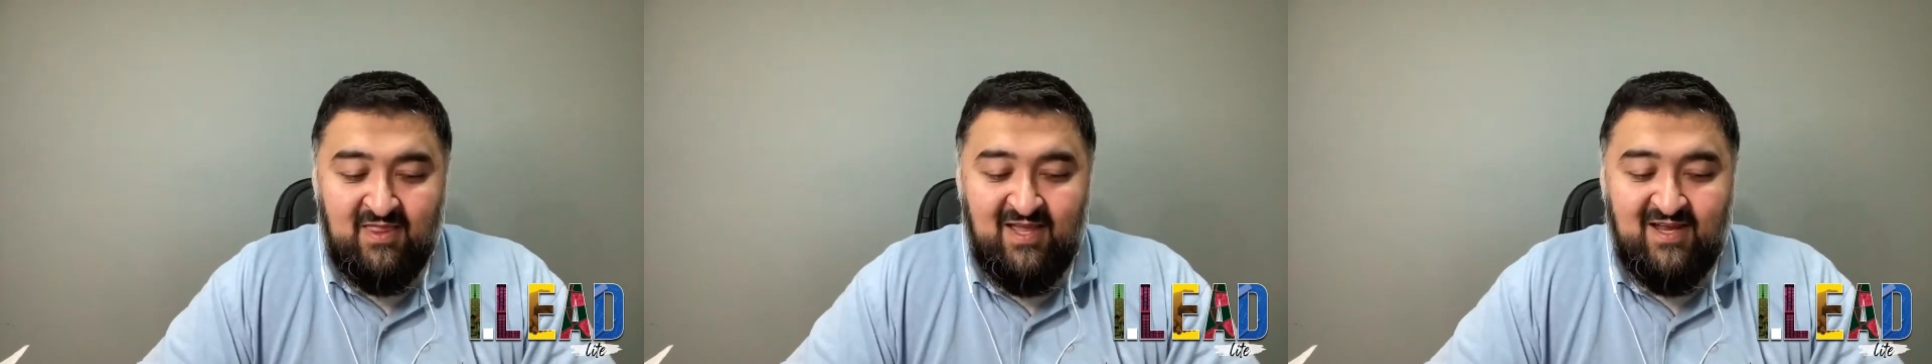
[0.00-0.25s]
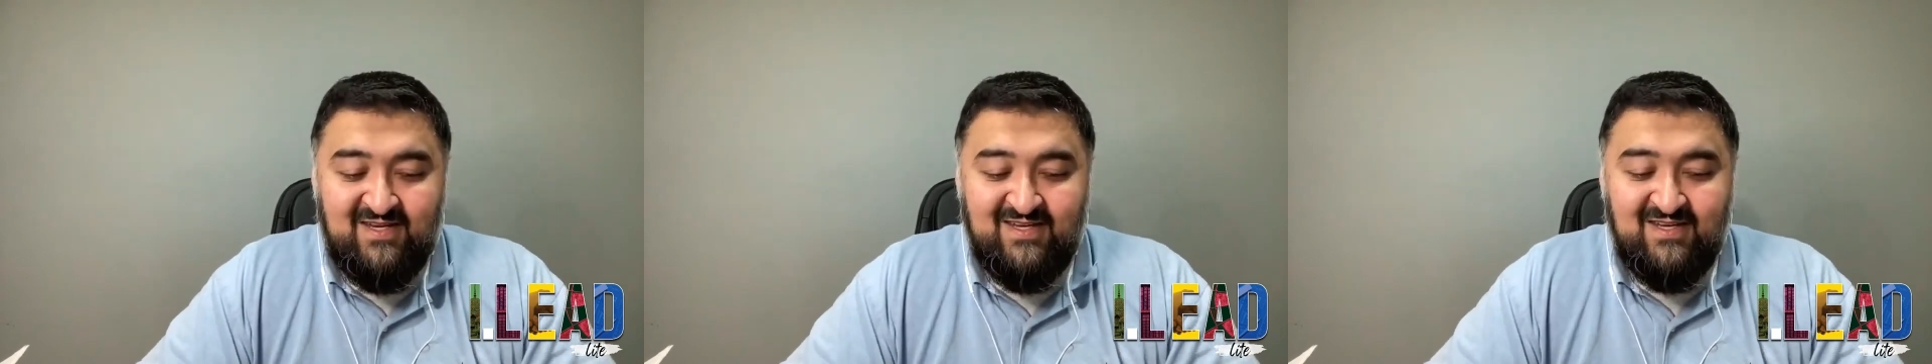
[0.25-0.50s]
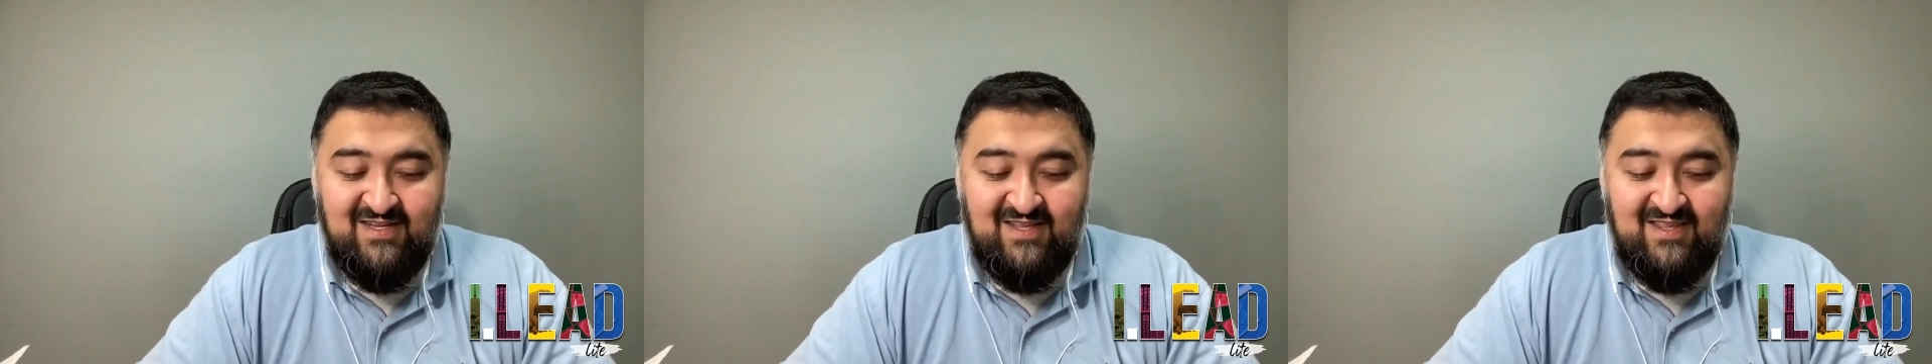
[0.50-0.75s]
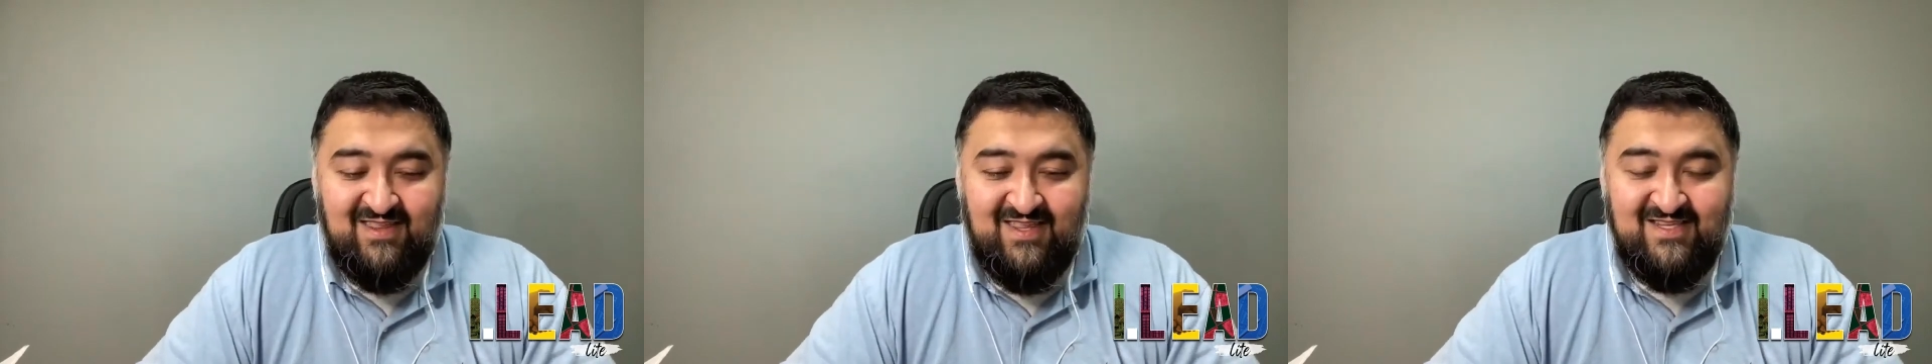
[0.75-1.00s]
That
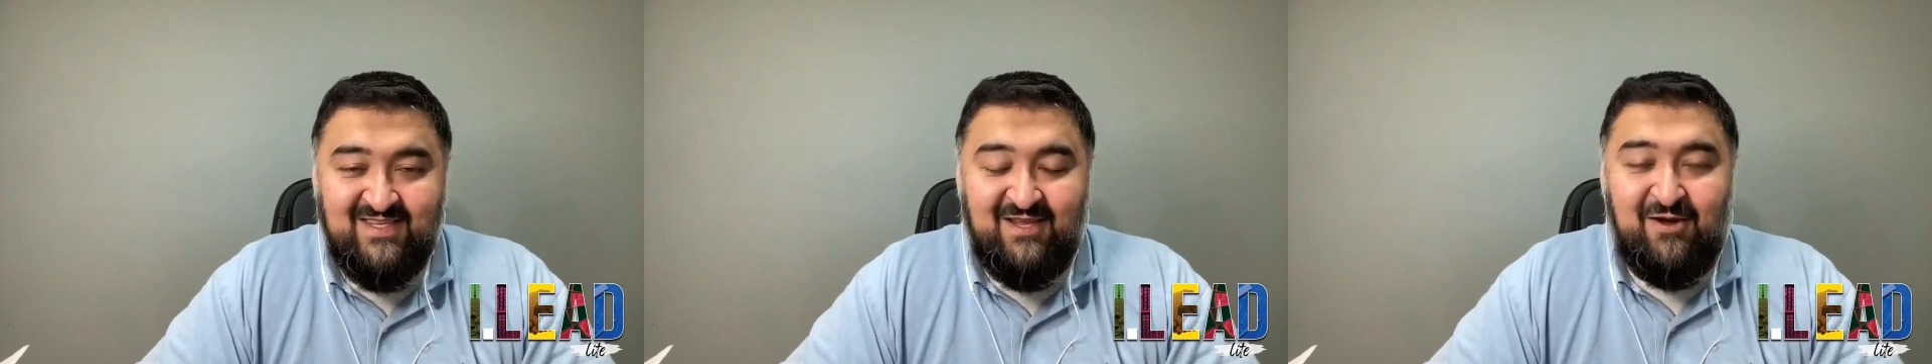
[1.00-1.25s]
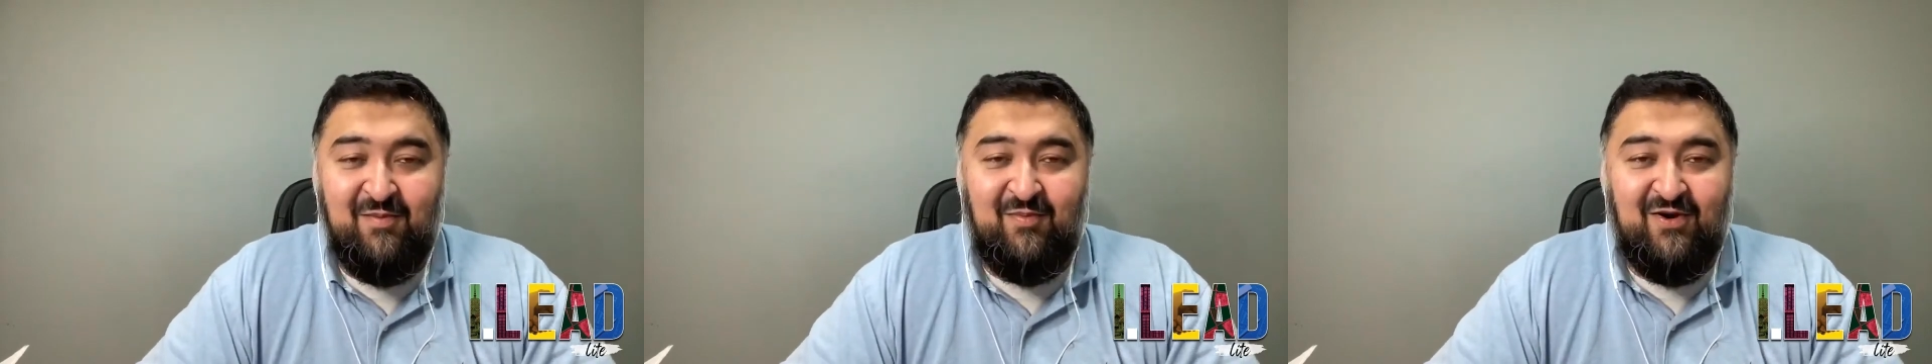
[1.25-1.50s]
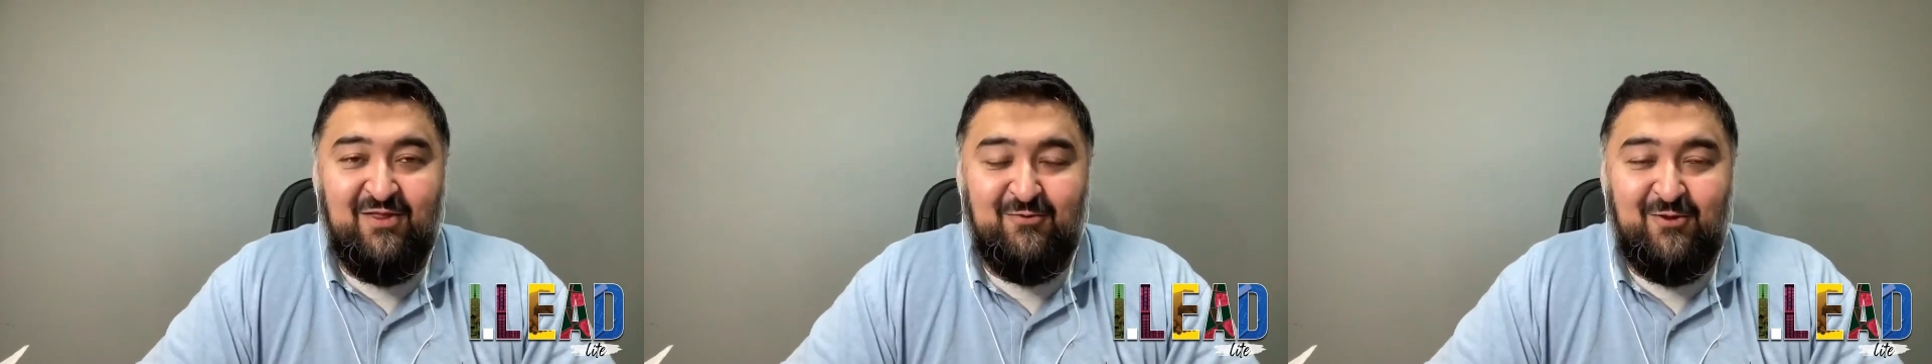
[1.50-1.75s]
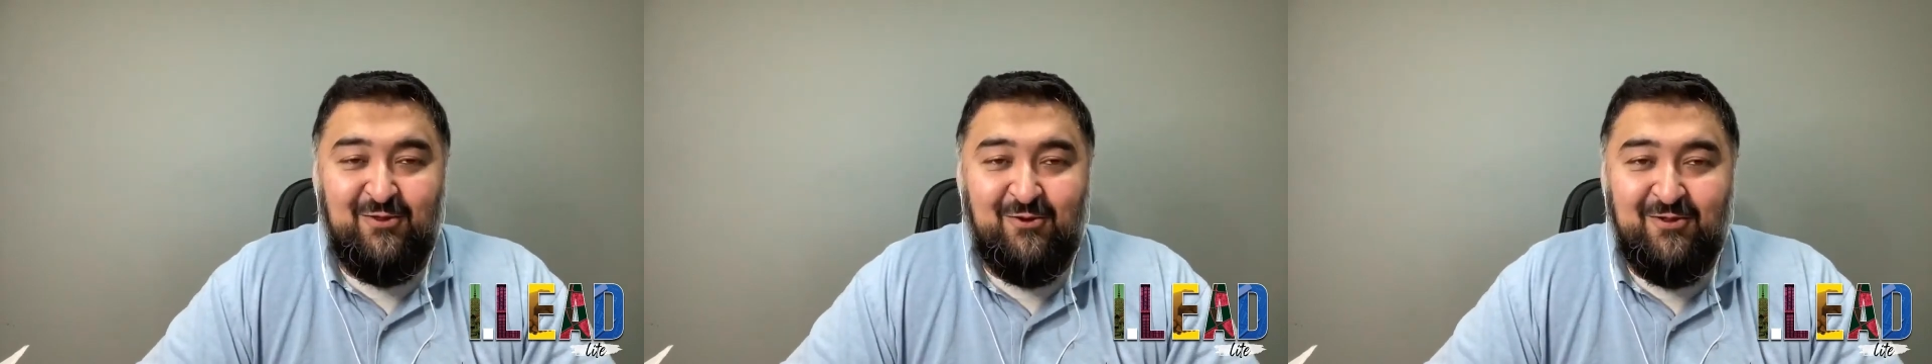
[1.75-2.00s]
this young
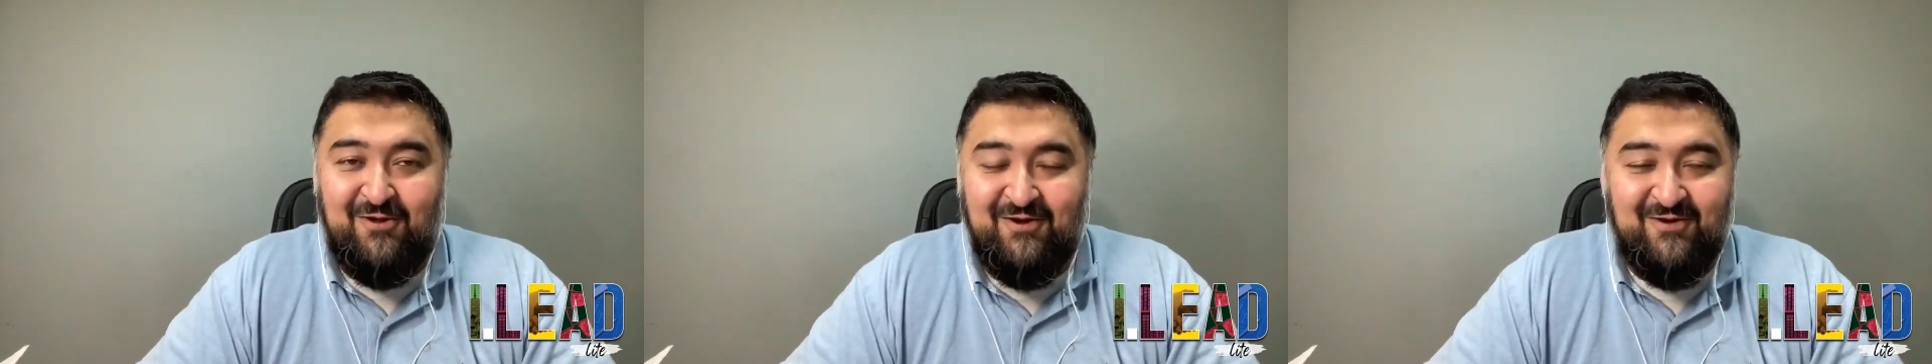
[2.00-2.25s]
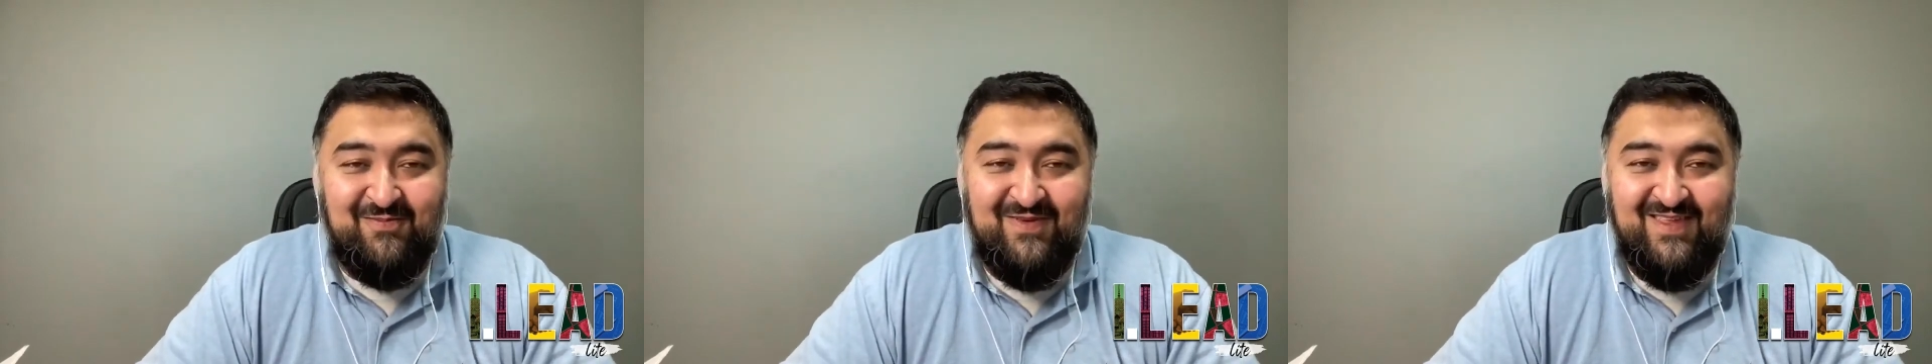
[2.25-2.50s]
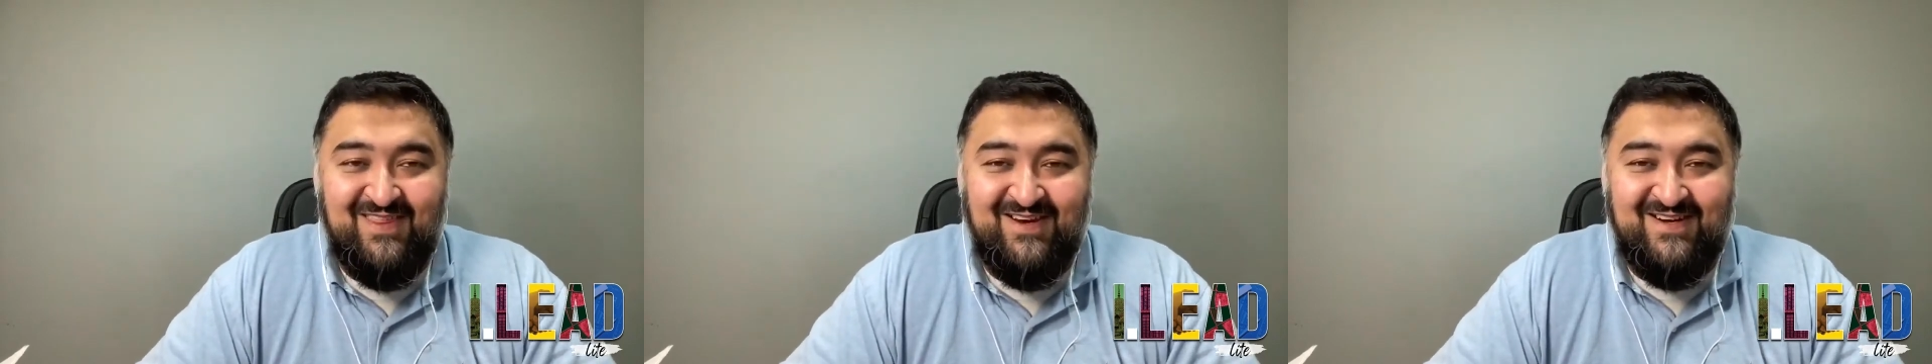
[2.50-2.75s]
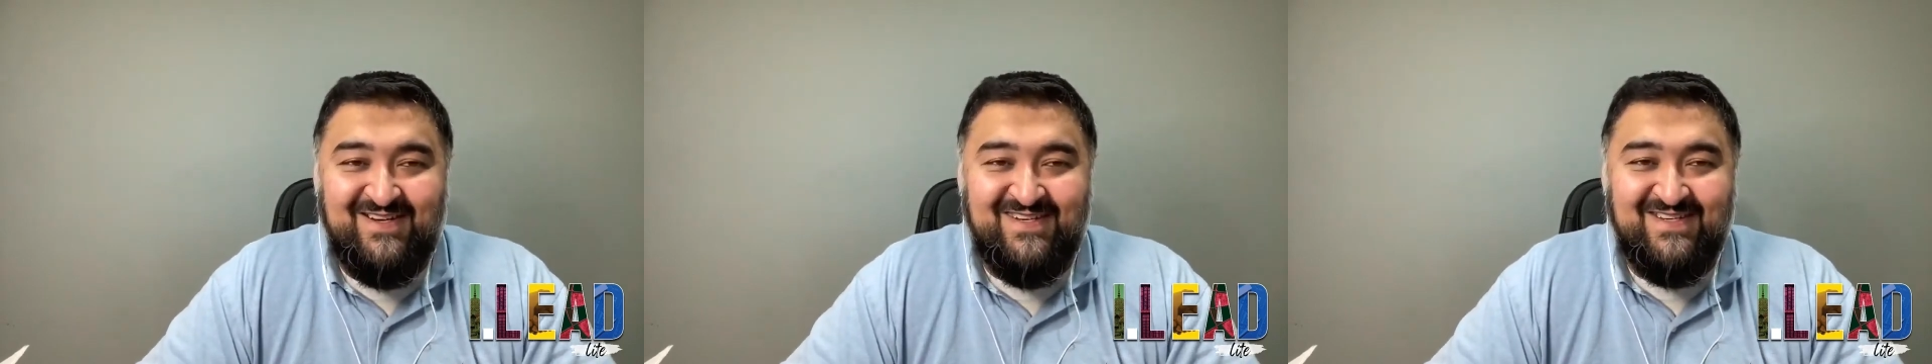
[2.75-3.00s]
brother will no longer be
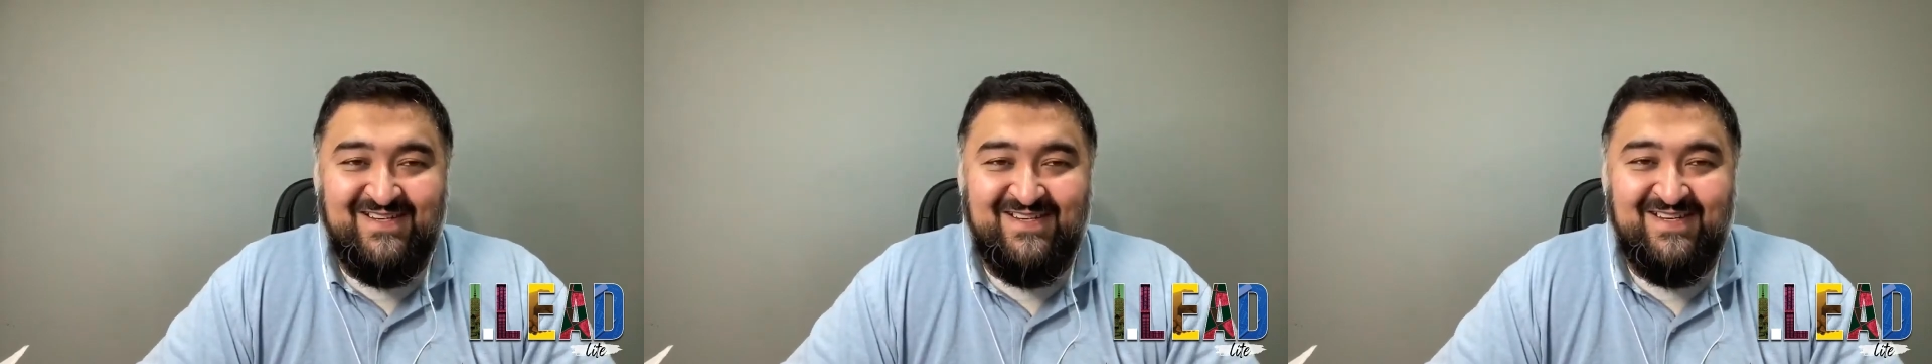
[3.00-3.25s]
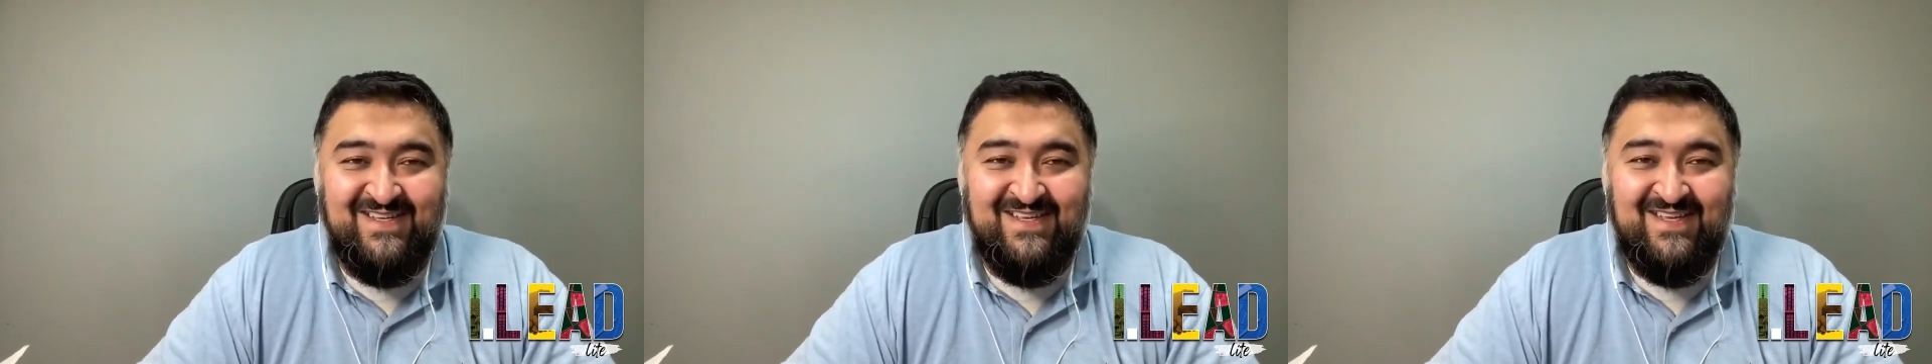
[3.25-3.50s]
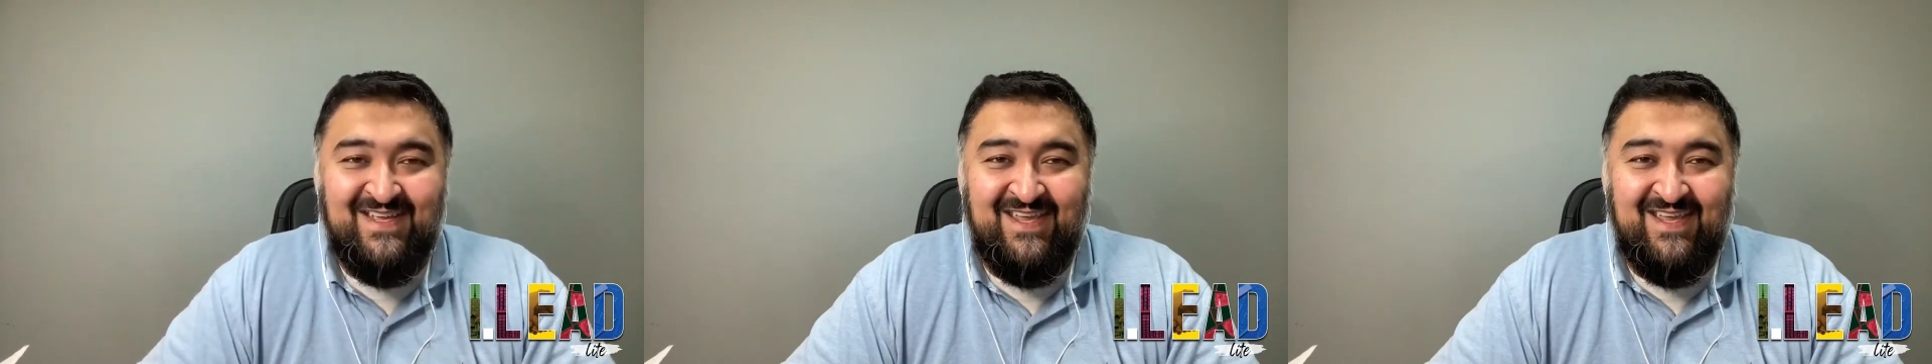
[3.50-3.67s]
there to,